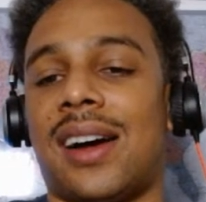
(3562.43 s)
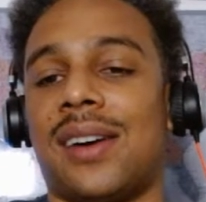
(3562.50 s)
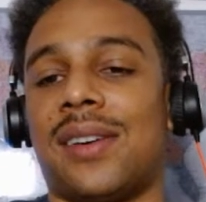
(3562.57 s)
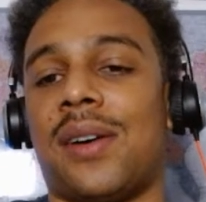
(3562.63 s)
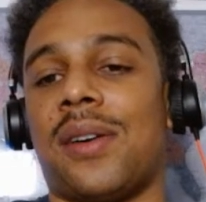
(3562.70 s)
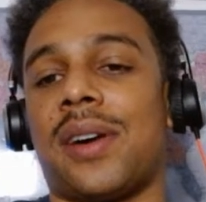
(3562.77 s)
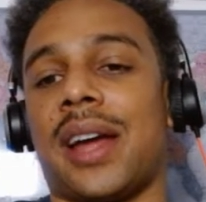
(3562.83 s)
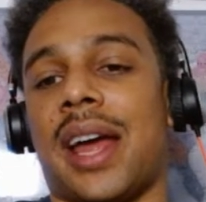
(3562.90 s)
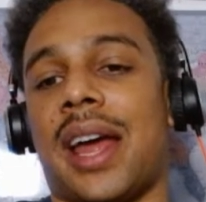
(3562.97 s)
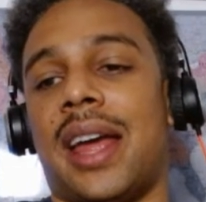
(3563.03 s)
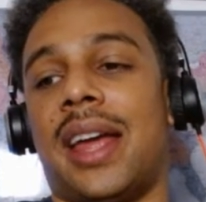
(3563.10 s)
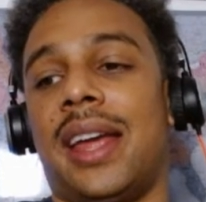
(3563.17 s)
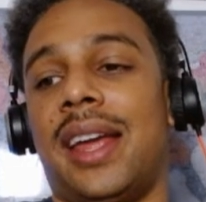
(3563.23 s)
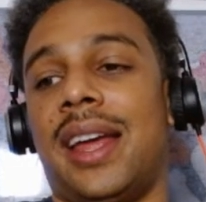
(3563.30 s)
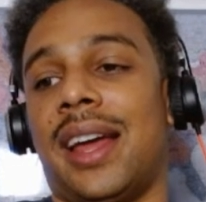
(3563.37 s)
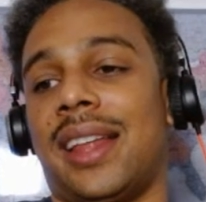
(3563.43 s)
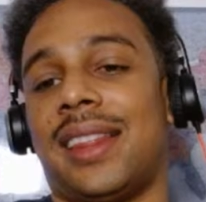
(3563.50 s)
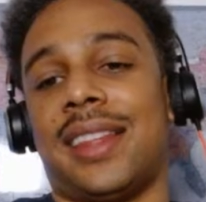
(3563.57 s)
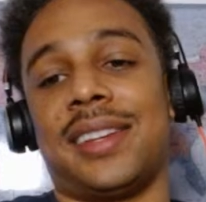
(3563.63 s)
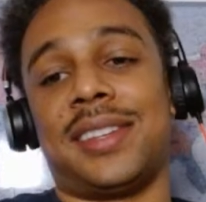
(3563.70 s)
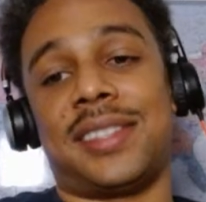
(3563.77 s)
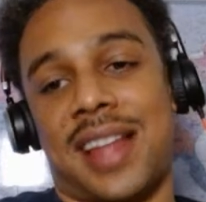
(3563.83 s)
Okay,
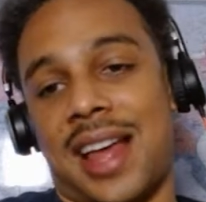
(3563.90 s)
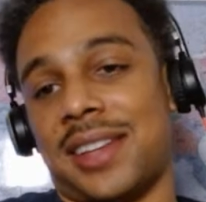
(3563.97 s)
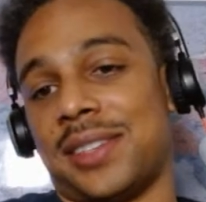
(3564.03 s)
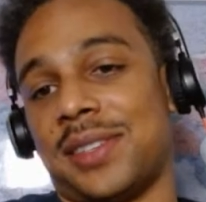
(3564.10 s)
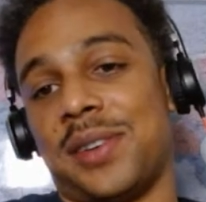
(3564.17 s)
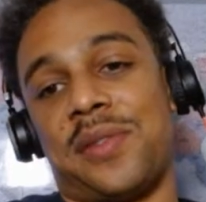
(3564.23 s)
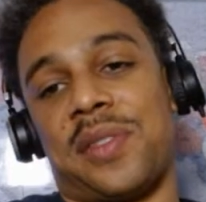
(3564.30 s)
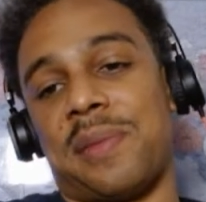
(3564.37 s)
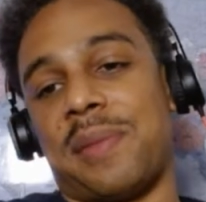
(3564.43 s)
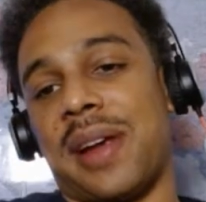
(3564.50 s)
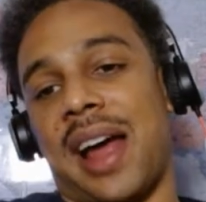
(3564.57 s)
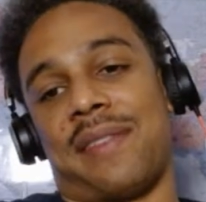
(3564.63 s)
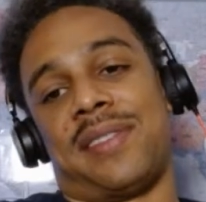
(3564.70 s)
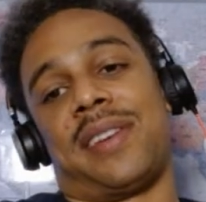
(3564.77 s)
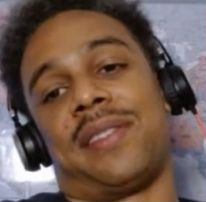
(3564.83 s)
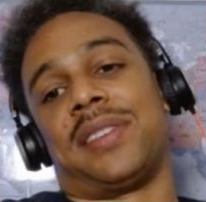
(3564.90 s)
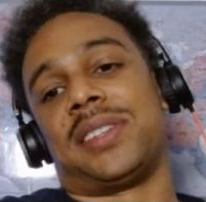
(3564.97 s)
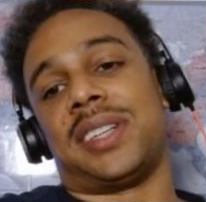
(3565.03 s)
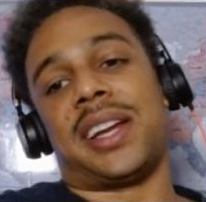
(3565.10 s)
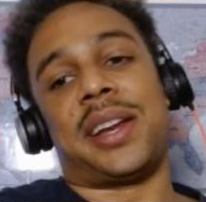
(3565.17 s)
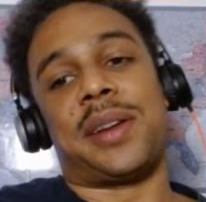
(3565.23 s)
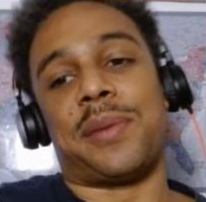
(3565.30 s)
that's new for me. I've never
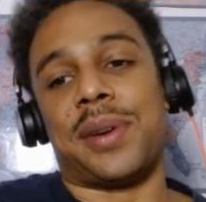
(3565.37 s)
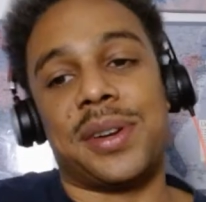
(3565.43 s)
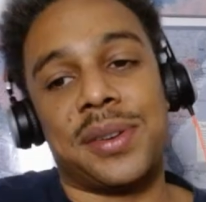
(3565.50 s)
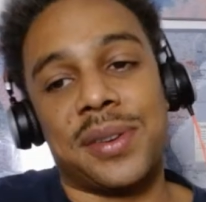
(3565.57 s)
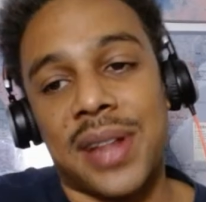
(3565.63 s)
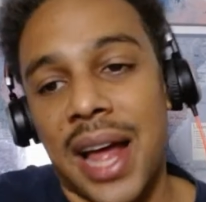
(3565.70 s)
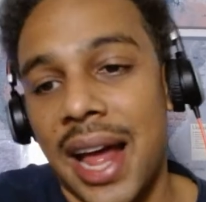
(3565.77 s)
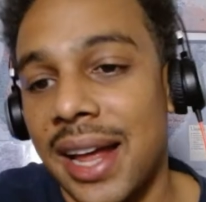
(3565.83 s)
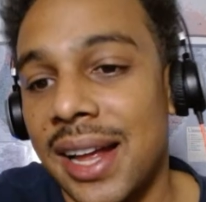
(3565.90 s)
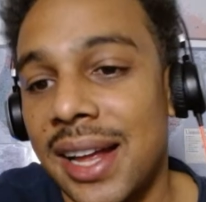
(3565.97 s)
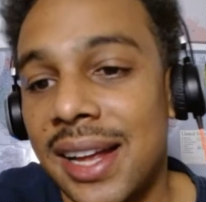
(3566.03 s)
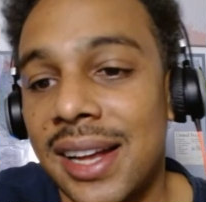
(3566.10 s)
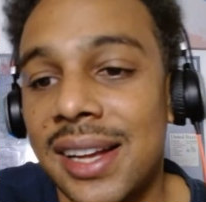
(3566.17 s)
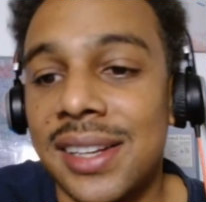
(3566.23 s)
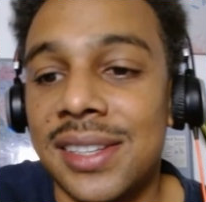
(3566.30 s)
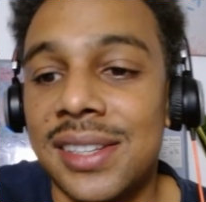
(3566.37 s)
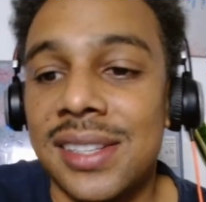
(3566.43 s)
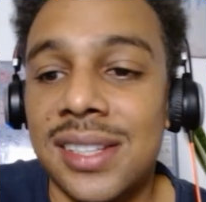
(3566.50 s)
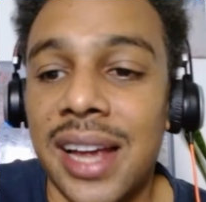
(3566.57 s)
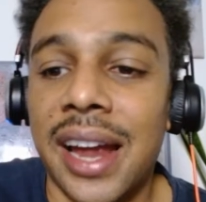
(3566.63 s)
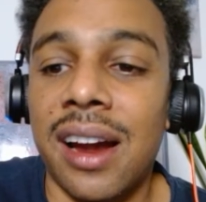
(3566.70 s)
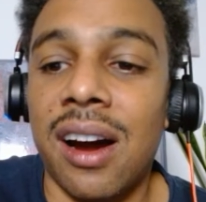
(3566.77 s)
seen anyone do that.
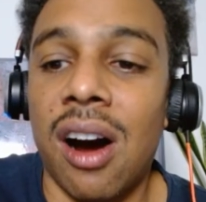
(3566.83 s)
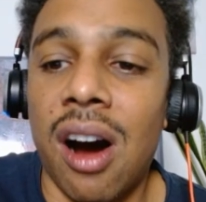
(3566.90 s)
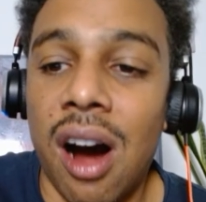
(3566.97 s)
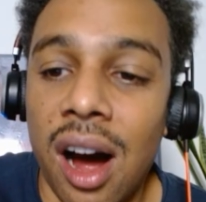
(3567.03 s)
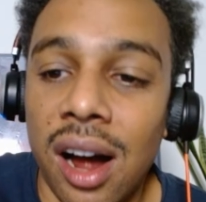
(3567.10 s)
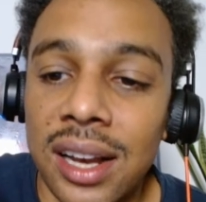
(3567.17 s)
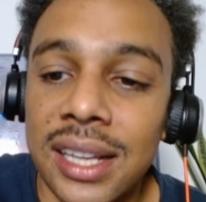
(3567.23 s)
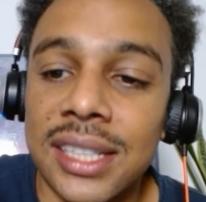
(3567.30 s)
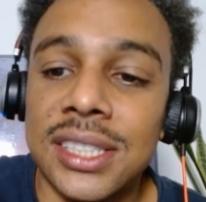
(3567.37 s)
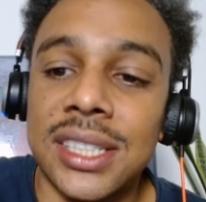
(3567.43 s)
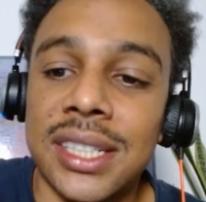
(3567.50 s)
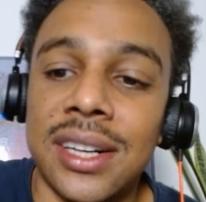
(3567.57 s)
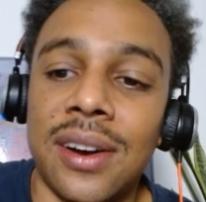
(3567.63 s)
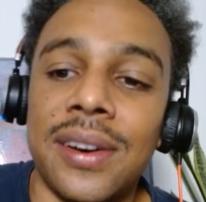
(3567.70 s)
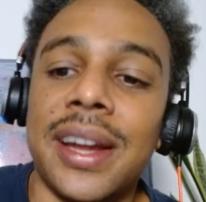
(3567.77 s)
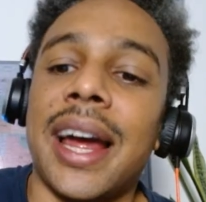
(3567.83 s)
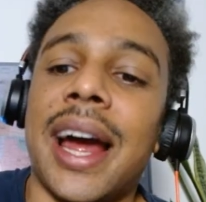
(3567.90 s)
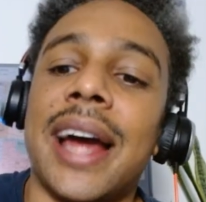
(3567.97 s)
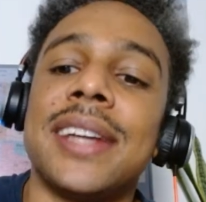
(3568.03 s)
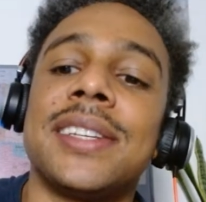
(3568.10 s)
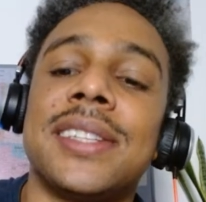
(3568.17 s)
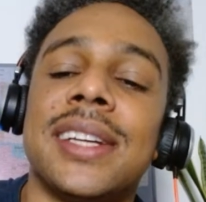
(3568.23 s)
Psychology? Okay,
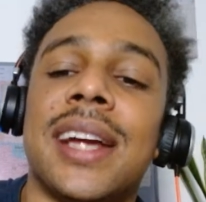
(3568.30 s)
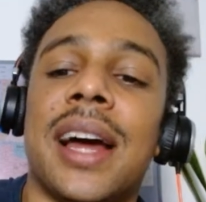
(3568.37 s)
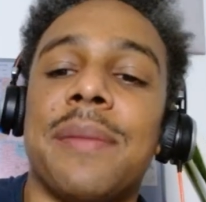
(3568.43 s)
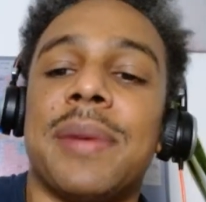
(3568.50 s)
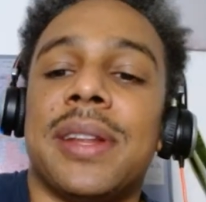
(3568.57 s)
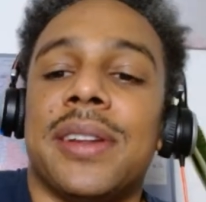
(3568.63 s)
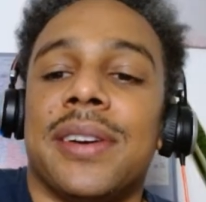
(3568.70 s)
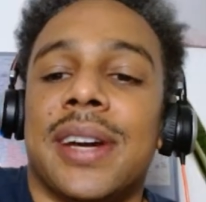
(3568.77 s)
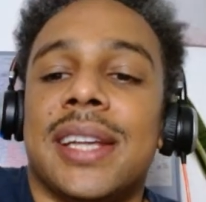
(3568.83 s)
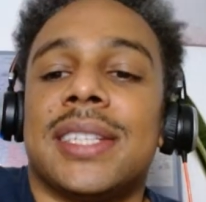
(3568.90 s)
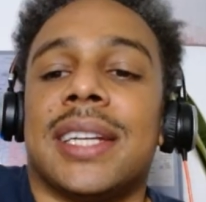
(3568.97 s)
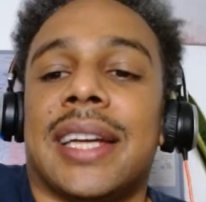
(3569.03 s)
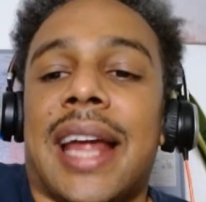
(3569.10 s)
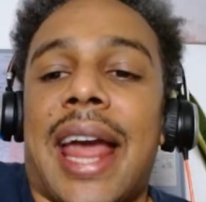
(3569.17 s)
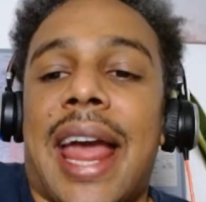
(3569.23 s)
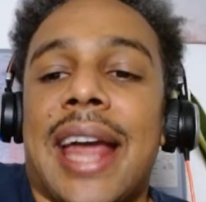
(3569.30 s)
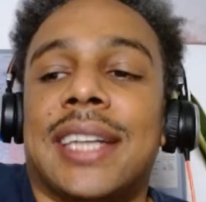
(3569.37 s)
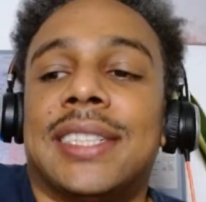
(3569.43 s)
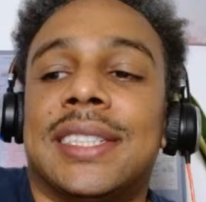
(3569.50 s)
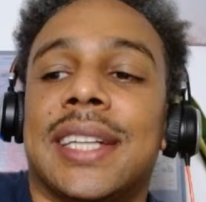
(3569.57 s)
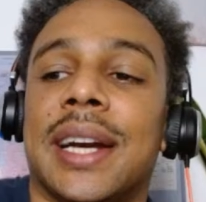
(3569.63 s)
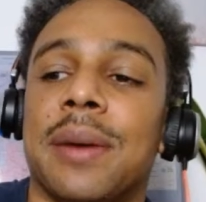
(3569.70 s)
I see. I mean, there is an
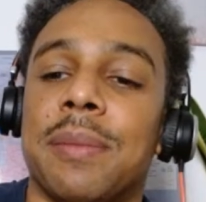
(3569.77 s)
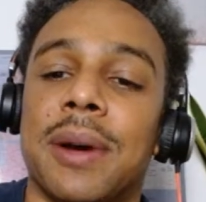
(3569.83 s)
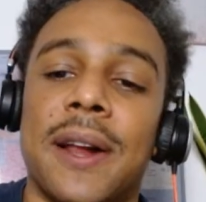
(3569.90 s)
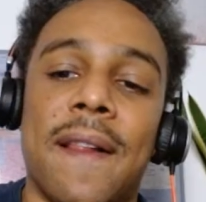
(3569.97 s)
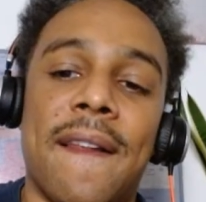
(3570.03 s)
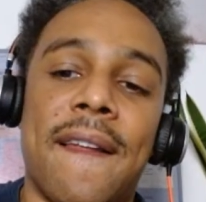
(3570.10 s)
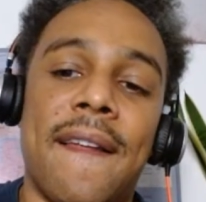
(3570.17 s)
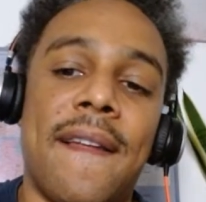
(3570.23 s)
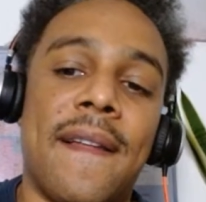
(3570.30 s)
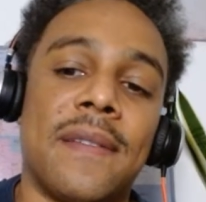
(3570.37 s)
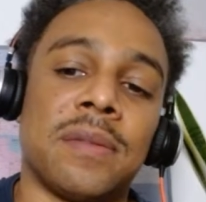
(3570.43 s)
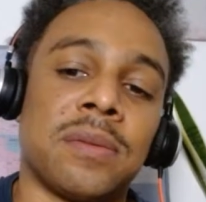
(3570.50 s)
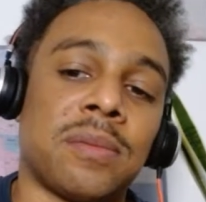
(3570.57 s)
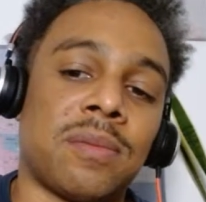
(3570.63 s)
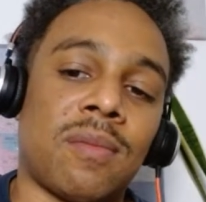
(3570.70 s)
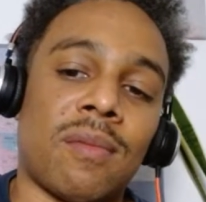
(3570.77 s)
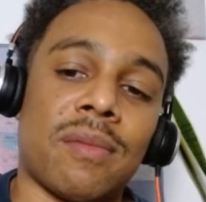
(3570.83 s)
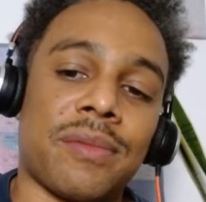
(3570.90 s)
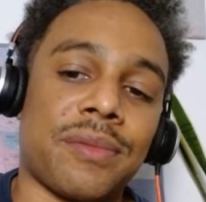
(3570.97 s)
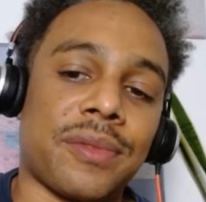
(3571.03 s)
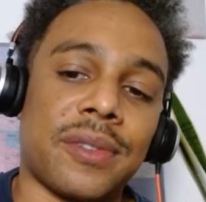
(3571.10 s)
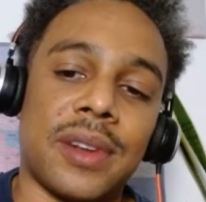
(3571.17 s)
H there, but
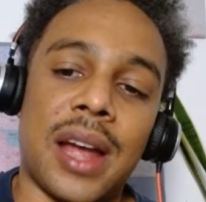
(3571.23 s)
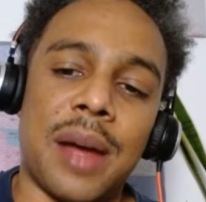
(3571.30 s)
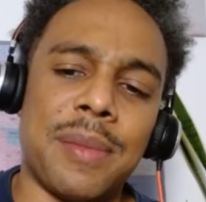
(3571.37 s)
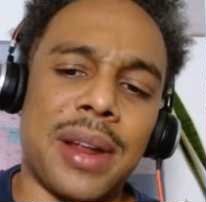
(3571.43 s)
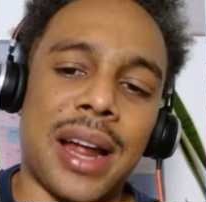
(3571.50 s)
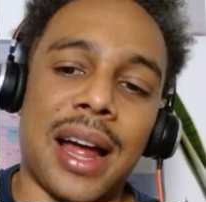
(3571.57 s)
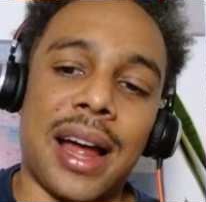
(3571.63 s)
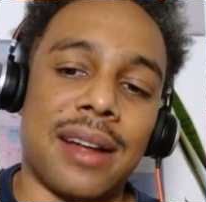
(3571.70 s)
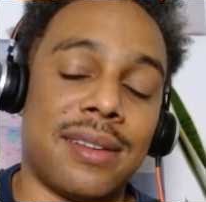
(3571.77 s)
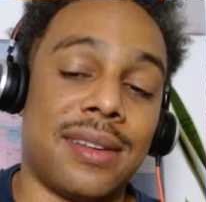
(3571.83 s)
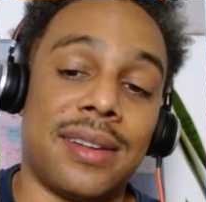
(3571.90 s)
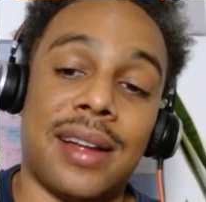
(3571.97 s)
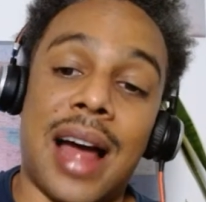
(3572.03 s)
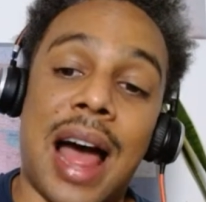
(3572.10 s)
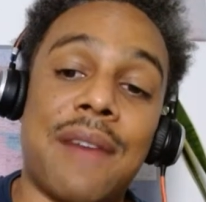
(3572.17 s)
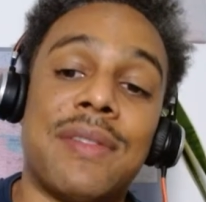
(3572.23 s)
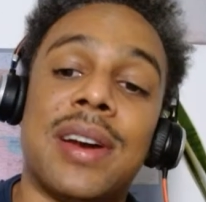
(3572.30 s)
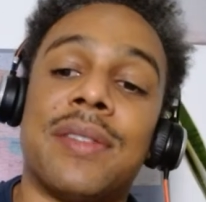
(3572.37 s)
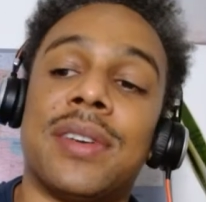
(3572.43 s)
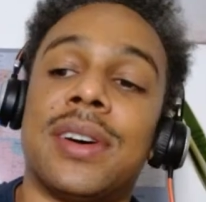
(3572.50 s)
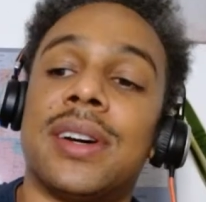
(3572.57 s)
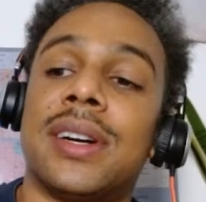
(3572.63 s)
I mean, I've
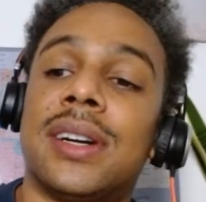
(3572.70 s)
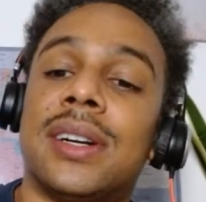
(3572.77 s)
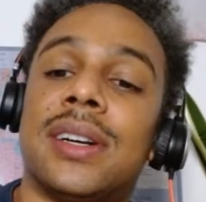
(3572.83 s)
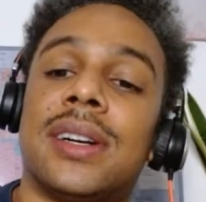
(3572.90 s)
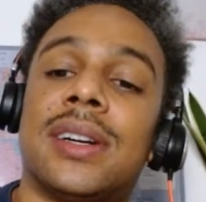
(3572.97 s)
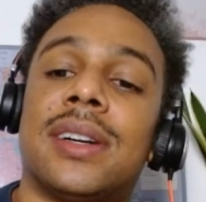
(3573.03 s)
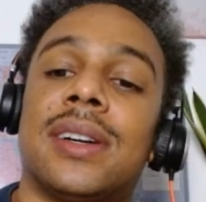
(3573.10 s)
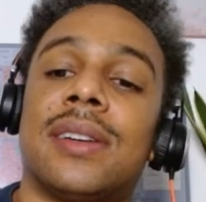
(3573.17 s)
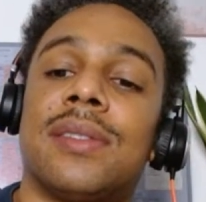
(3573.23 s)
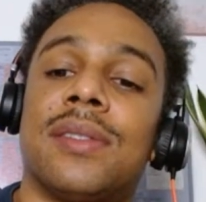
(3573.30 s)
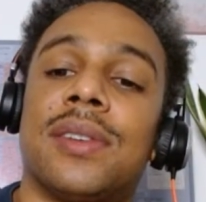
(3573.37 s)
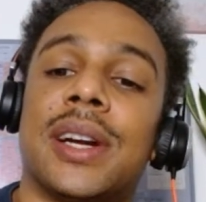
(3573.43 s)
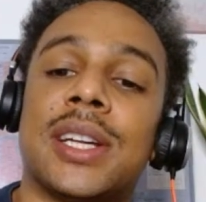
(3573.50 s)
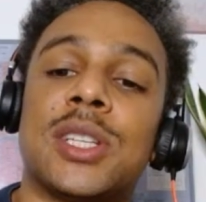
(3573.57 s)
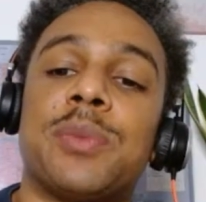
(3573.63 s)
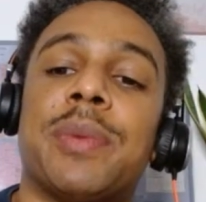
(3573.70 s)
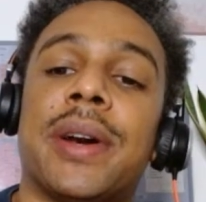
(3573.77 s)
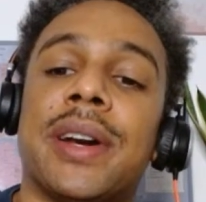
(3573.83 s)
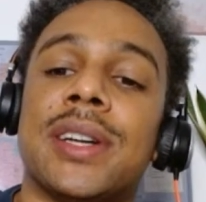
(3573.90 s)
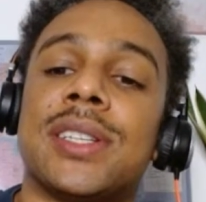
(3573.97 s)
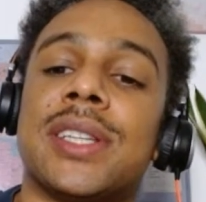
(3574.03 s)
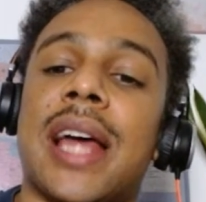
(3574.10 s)
never
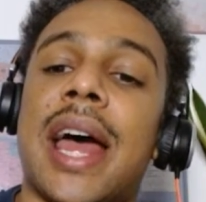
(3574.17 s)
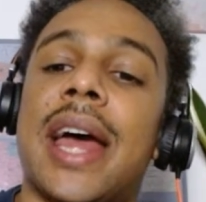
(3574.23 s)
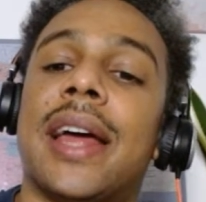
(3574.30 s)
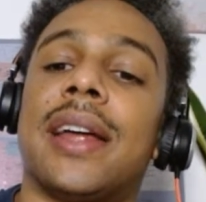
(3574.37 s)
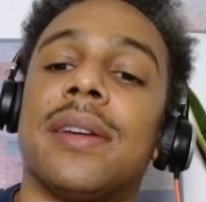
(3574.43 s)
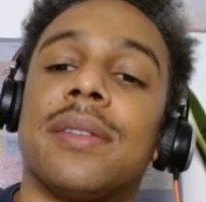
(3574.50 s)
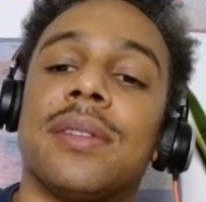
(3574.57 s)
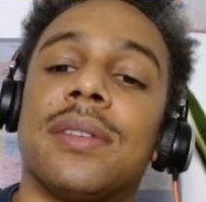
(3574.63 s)
experienced that